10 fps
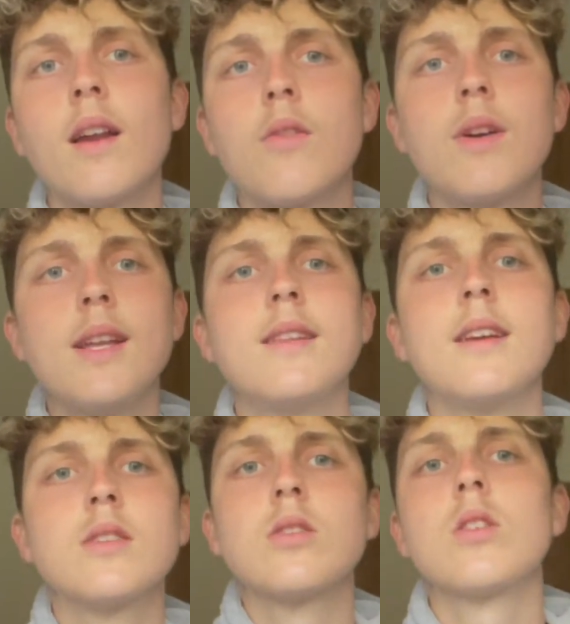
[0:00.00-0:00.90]
going to read
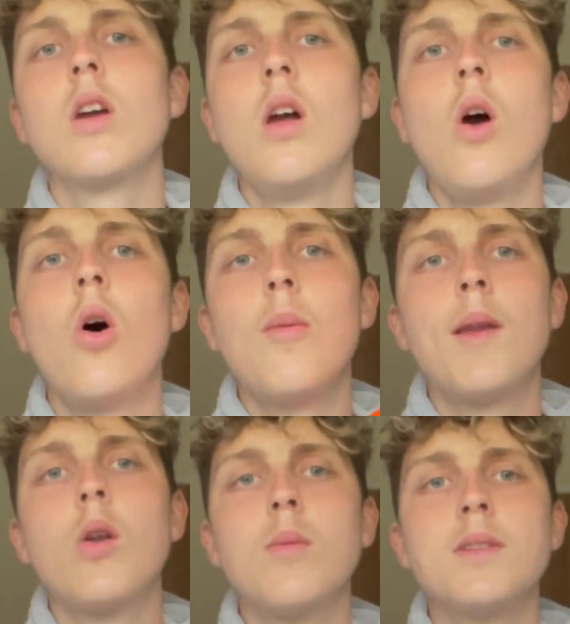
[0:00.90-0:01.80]
this on
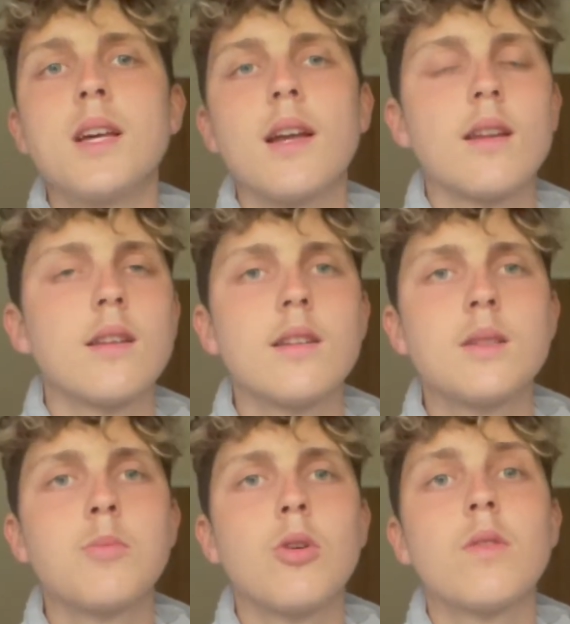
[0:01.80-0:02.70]
my Normatec.
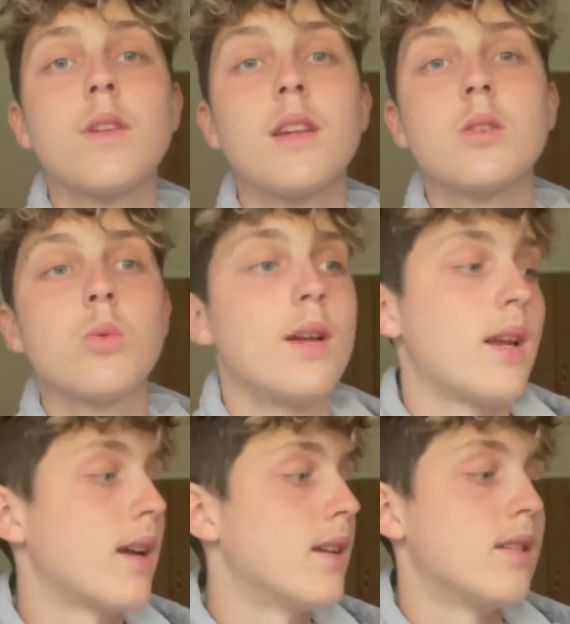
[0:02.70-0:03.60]
This book for this
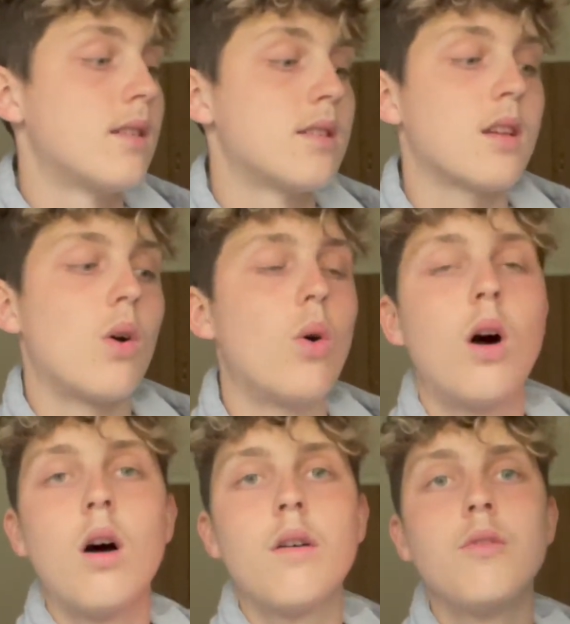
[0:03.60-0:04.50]
week is The Subtle
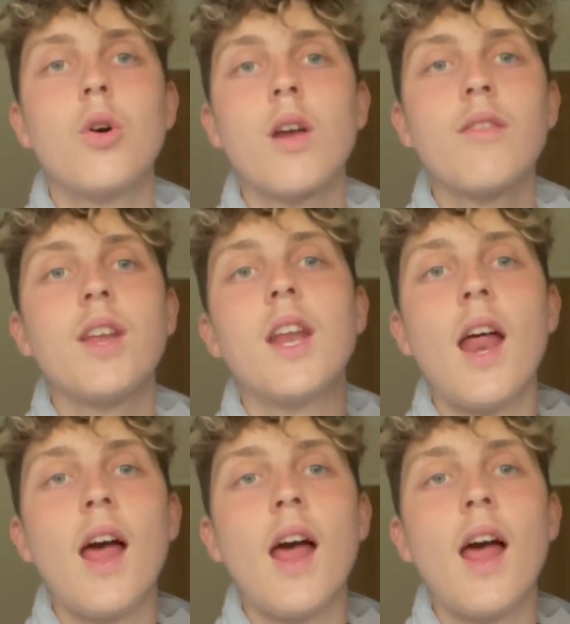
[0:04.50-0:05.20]
Art of Not Giving an